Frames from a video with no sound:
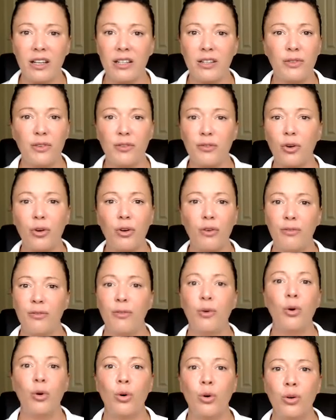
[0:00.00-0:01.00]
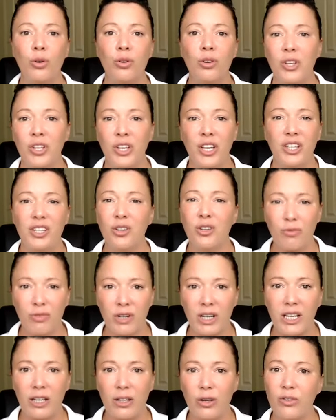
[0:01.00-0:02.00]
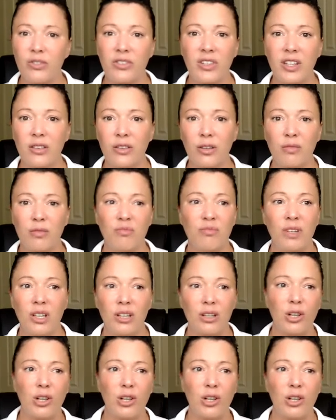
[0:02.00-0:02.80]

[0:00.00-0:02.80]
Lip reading: If you've got four and you're not really using them,